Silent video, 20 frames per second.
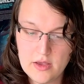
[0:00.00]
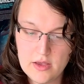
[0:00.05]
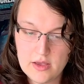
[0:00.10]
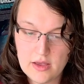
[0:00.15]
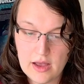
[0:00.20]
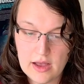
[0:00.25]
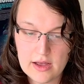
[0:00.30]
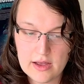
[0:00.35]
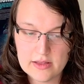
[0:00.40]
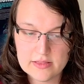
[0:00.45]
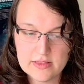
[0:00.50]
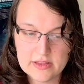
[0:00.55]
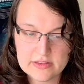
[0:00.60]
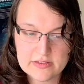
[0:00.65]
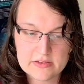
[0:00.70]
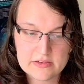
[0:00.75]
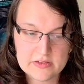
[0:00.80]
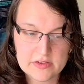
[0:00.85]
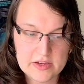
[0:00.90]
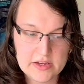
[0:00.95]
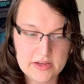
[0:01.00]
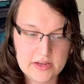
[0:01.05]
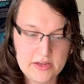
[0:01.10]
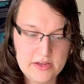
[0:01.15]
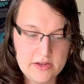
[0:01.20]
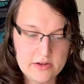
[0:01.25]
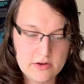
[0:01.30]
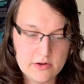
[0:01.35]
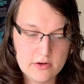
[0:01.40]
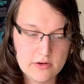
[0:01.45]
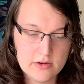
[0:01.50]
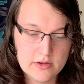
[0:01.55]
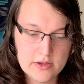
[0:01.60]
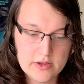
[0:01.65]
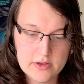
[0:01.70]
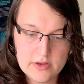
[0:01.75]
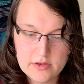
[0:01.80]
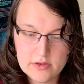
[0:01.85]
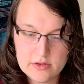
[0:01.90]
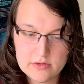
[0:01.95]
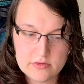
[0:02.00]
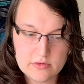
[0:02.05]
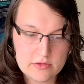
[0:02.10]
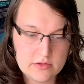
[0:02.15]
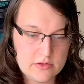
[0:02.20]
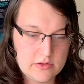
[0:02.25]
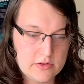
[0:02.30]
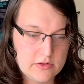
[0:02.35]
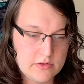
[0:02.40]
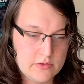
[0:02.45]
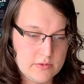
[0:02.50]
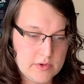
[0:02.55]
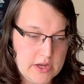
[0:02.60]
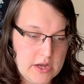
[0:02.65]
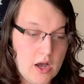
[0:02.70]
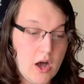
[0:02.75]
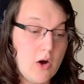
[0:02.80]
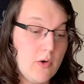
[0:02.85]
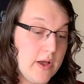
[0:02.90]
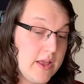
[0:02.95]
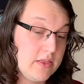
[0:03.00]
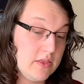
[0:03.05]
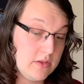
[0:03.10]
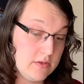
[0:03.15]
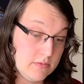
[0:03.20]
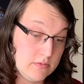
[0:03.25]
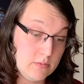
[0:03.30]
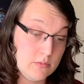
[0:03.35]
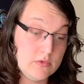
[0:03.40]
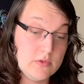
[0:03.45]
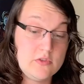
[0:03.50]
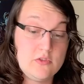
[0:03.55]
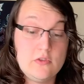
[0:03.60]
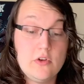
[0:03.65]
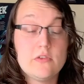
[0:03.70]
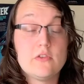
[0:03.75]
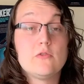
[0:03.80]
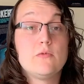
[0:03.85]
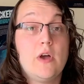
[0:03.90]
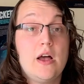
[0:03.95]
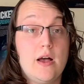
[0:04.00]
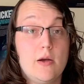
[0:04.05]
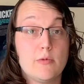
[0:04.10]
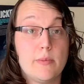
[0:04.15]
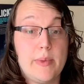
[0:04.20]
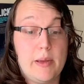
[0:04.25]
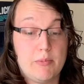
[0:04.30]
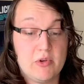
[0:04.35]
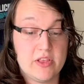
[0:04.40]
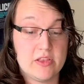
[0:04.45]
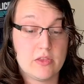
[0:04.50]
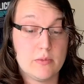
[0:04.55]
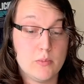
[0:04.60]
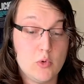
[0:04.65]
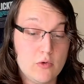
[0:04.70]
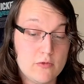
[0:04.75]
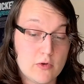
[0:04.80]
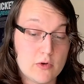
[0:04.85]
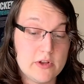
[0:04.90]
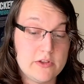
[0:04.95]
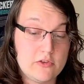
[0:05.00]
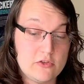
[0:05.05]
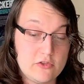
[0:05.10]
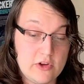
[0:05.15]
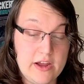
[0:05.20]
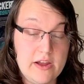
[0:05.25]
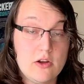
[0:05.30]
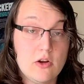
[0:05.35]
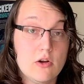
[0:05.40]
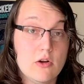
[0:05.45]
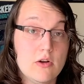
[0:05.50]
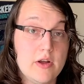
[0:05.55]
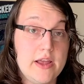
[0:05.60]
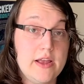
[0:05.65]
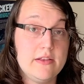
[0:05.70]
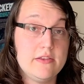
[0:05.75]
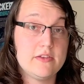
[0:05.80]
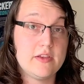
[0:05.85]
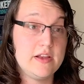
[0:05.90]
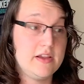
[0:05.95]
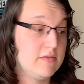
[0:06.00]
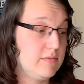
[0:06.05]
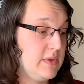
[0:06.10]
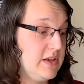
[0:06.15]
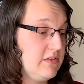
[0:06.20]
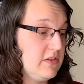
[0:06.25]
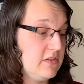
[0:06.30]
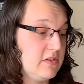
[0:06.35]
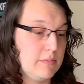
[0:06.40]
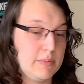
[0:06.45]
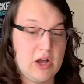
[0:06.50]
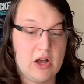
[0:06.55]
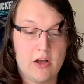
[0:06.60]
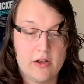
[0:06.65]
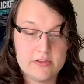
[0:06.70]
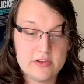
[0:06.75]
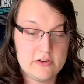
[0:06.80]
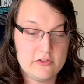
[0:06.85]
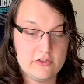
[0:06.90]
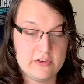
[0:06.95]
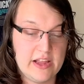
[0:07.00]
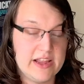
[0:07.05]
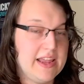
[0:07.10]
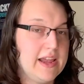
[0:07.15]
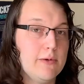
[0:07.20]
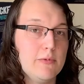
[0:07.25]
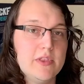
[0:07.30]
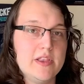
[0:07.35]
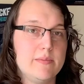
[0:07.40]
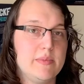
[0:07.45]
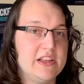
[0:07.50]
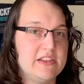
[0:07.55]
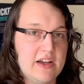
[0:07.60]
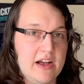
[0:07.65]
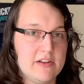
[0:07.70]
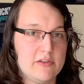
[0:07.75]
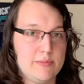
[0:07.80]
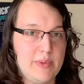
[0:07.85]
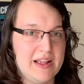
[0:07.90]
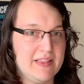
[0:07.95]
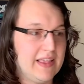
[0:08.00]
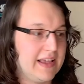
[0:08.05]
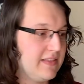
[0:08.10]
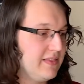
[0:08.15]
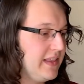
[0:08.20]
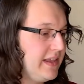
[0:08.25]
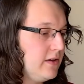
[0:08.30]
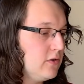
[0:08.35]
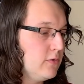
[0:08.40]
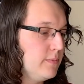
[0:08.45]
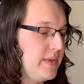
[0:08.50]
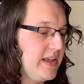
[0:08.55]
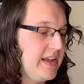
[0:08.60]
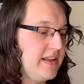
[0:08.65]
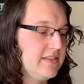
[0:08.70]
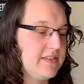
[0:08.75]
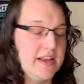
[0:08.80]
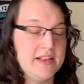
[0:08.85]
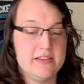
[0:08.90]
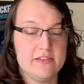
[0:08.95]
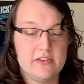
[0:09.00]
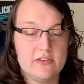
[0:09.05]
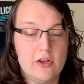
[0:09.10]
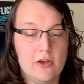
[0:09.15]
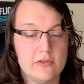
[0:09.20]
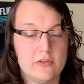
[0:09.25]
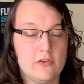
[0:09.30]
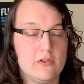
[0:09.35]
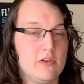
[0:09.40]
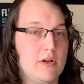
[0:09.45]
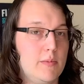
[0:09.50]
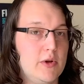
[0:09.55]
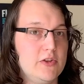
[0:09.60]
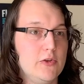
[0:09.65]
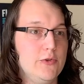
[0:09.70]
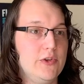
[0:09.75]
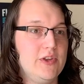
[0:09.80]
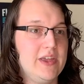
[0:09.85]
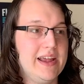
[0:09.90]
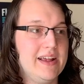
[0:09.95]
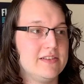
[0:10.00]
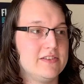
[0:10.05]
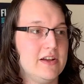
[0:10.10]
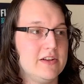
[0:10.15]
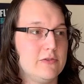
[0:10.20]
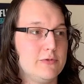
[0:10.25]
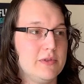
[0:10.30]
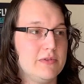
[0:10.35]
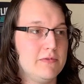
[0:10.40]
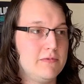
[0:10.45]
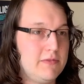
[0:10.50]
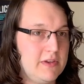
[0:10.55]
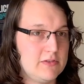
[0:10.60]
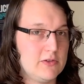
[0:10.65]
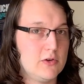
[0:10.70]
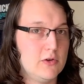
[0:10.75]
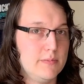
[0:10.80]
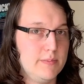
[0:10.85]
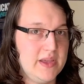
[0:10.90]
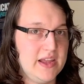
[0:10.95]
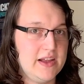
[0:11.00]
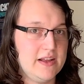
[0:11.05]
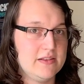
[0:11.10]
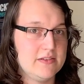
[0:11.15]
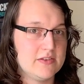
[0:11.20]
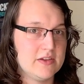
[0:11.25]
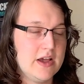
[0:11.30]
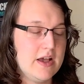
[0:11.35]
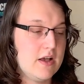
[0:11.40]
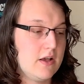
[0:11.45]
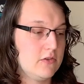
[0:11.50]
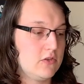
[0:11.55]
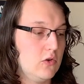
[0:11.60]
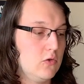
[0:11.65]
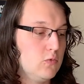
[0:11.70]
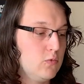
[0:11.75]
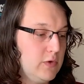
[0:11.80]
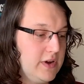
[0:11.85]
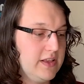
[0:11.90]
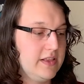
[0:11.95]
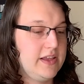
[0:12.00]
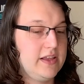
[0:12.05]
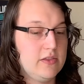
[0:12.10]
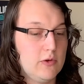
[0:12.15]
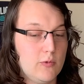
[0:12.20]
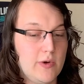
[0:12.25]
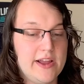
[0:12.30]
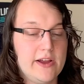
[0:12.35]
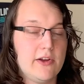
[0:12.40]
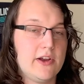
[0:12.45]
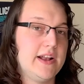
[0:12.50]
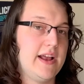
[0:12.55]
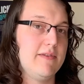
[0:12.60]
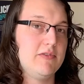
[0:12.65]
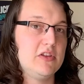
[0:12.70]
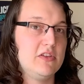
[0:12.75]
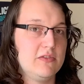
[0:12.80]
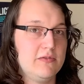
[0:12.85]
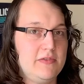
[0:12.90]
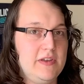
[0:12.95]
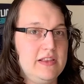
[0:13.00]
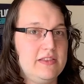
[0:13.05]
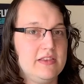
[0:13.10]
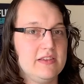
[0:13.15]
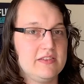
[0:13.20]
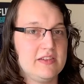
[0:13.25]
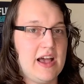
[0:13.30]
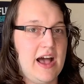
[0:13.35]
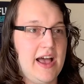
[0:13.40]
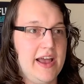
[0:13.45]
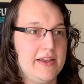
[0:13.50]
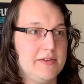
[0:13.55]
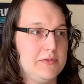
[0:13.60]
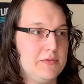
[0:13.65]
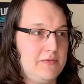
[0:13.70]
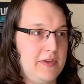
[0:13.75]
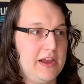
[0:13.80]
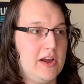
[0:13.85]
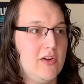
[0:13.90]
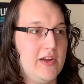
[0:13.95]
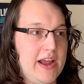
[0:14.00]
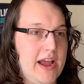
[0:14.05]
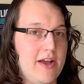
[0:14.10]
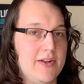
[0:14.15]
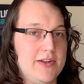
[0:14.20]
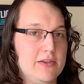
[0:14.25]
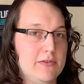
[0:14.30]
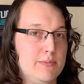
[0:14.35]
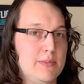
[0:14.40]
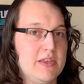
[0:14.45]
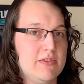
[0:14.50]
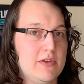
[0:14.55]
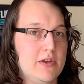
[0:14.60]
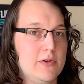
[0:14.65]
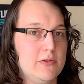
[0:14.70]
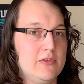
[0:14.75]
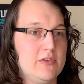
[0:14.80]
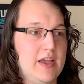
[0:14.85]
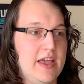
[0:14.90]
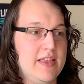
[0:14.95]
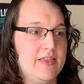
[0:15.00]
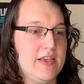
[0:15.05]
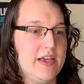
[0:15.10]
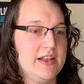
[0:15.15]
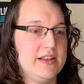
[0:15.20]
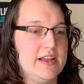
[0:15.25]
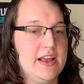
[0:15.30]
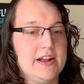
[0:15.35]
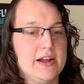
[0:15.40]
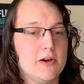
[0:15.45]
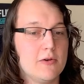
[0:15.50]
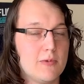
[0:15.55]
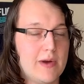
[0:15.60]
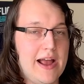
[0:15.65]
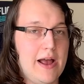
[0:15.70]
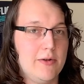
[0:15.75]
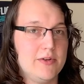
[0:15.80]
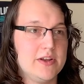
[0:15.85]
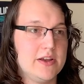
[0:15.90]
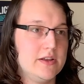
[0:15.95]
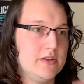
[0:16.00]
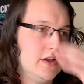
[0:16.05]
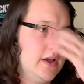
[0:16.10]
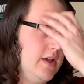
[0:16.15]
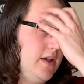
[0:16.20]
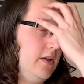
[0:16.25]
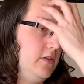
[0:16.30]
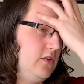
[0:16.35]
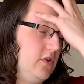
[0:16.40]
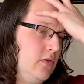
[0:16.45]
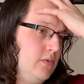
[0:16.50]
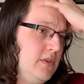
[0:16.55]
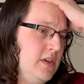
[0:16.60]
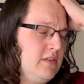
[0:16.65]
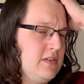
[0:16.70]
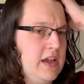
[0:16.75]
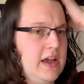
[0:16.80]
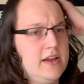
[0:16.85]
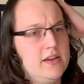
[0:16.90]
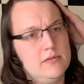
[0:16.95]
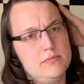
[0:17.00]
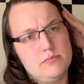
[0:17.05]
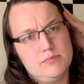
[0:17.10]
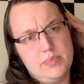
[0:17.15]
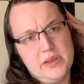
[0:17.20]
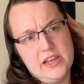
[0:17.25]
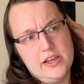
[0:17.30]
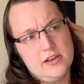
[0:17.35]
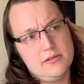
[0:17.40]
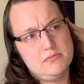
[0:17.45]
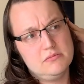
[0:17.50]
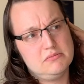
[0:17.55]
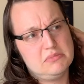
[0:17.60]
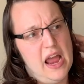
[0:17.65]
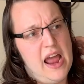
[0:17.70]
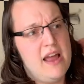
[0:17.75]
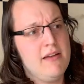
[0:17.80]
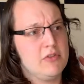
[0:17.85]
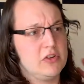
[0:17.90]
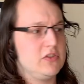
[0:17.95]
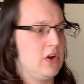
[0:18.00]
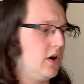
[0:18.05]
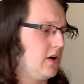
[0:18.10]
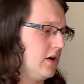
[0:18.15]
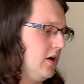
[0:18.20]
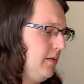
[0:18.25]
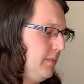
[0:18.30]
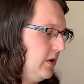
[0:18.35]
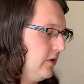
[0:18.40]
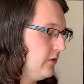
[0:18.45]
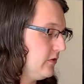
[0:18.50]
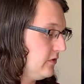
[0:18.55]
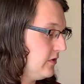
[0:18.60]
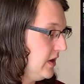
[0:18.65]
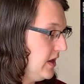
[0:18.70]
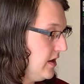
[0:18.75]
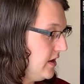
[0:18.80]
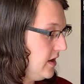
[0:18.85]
And let's see here. Oh, and just remember that the Mover and Shaker in City of Mist is a politician that can't really be touched by like legal means, and this is also someone who you can't touch with physical means. So really the way you're going to have to defeat this guy is figuring out his mythos and then getting around it. So this guy could be an avatar almost.